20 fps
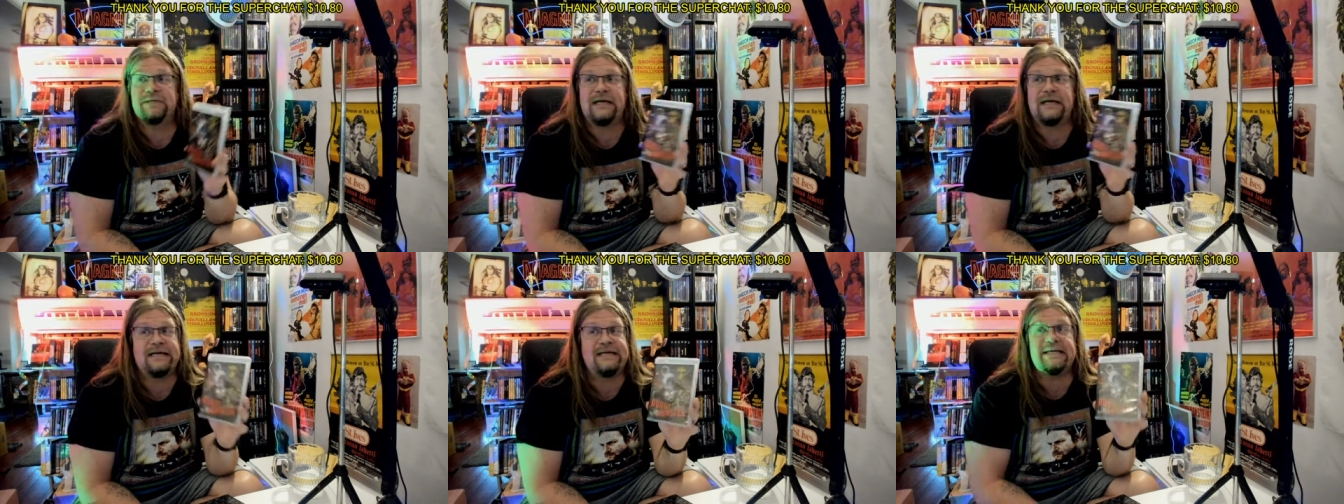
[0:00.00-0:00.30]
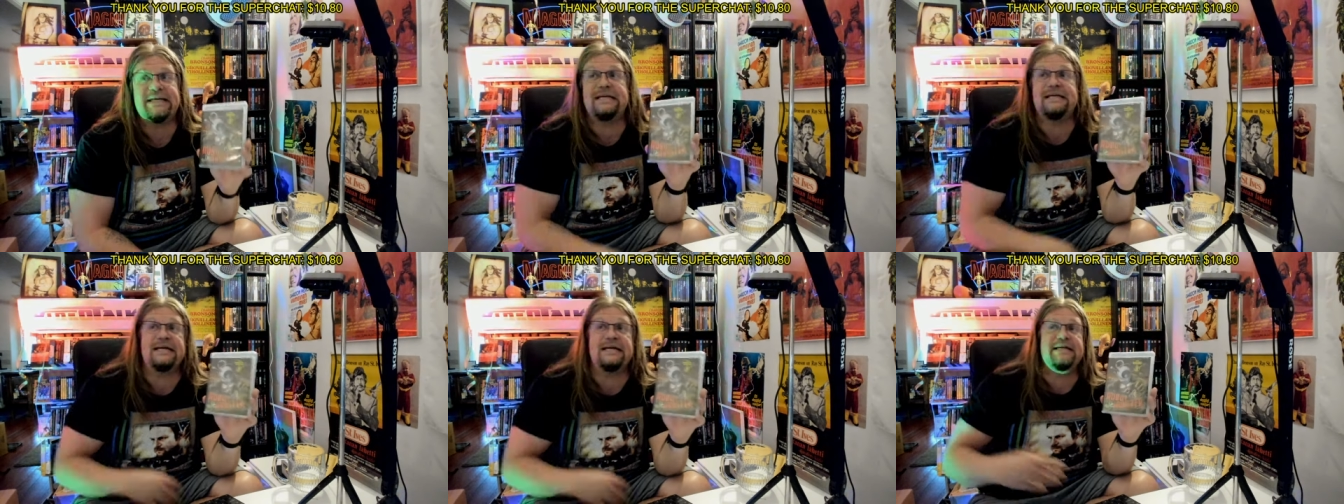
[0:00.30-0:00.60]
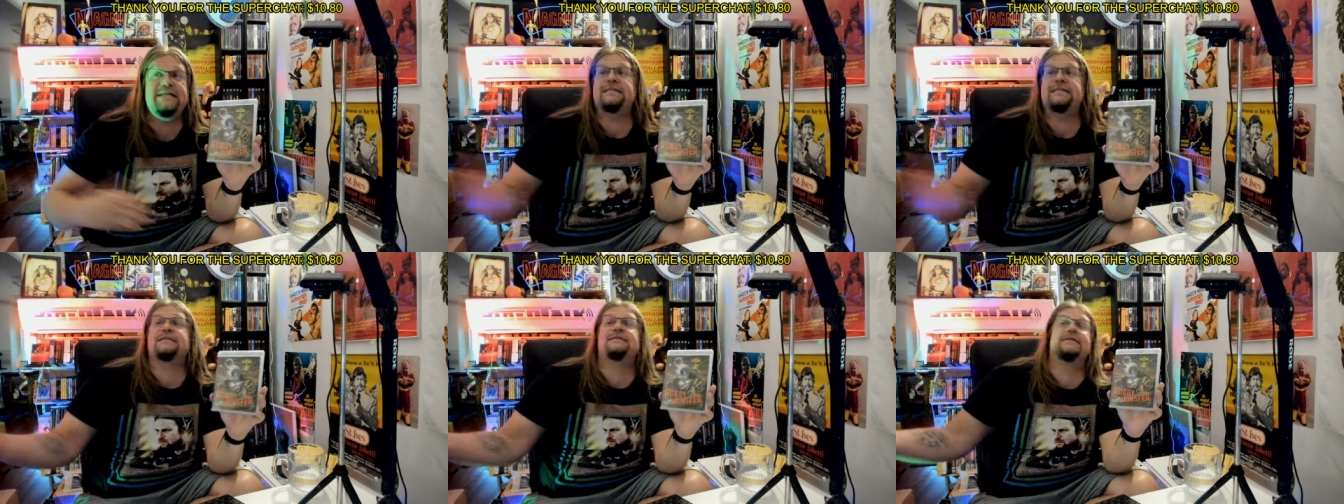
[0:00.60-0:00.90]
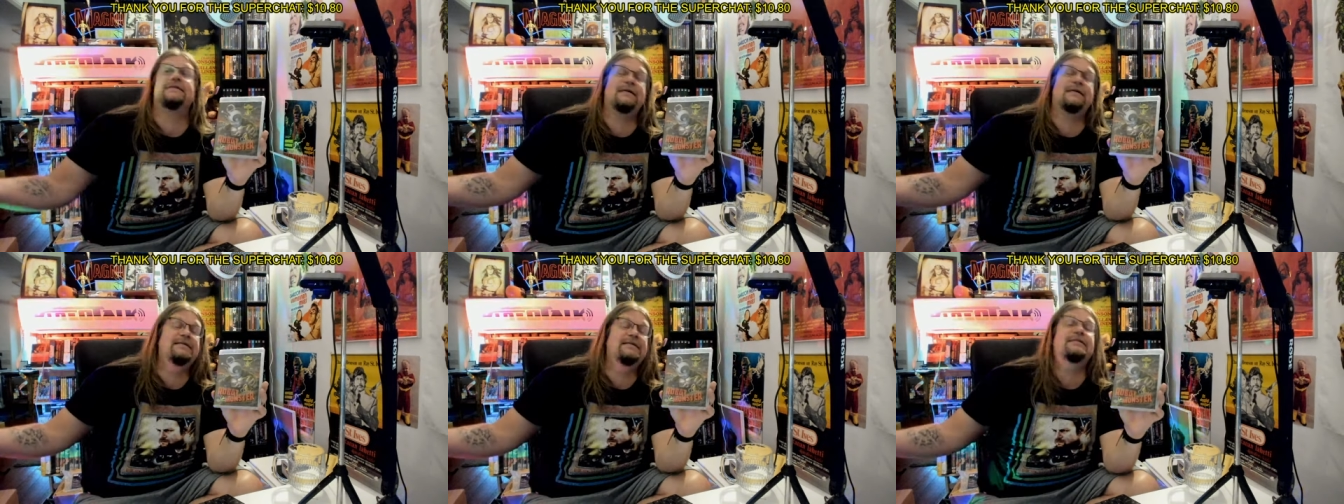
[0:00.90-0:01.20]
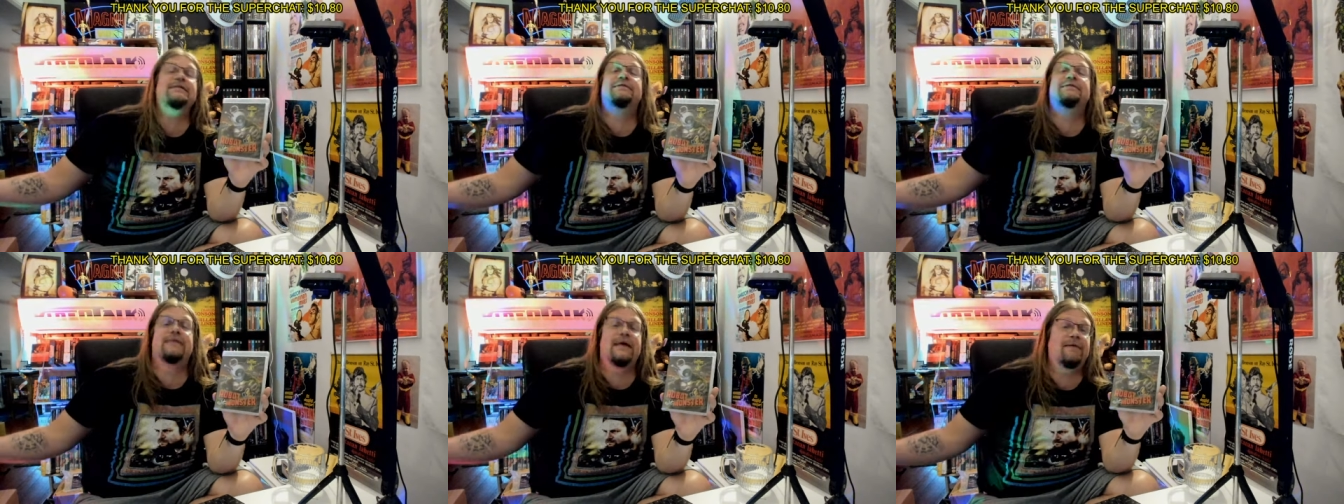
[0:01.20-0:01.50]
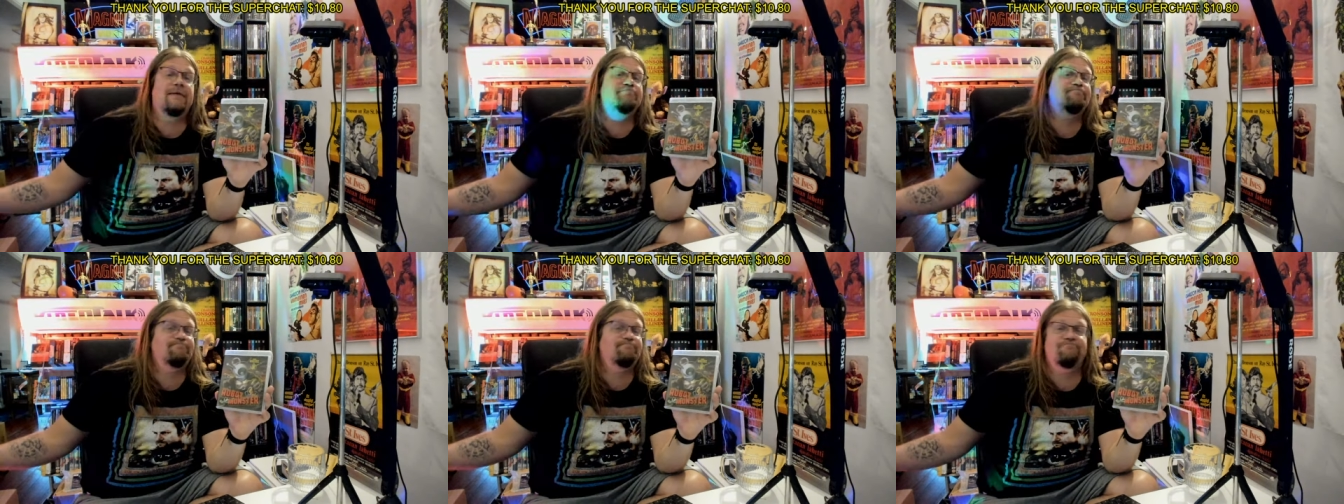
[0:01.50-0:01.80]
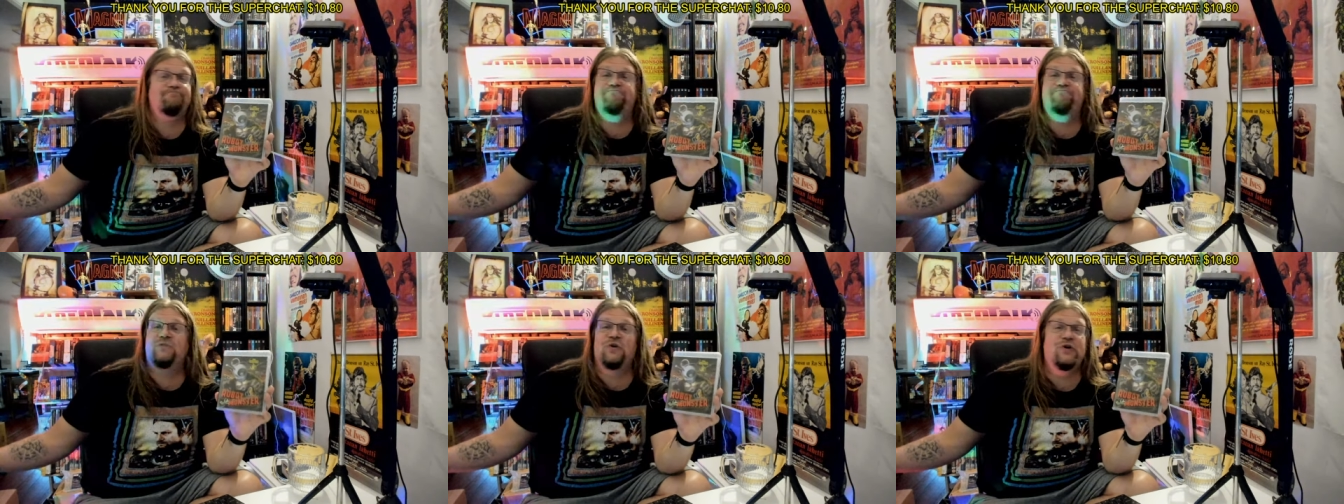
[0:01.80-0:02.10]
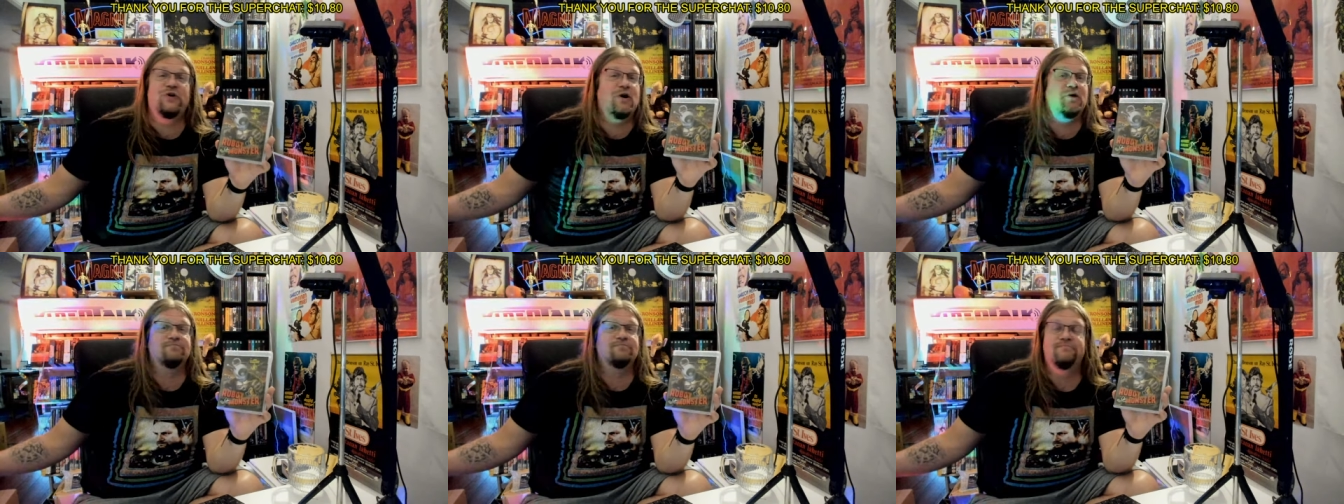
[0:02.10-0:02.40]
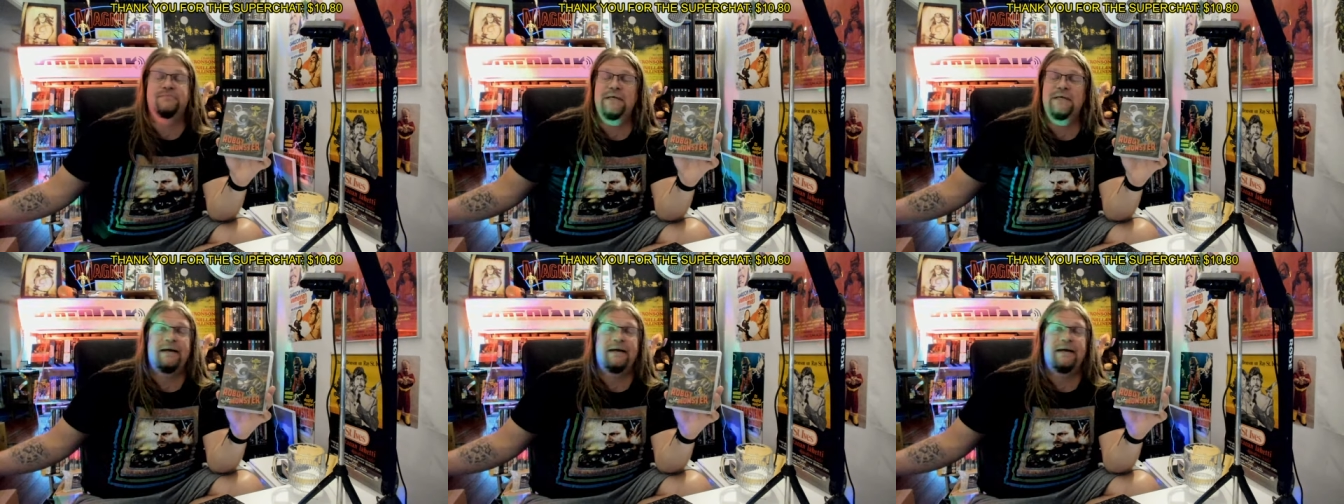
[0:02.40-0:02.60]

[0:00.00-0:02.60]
it is the, you know,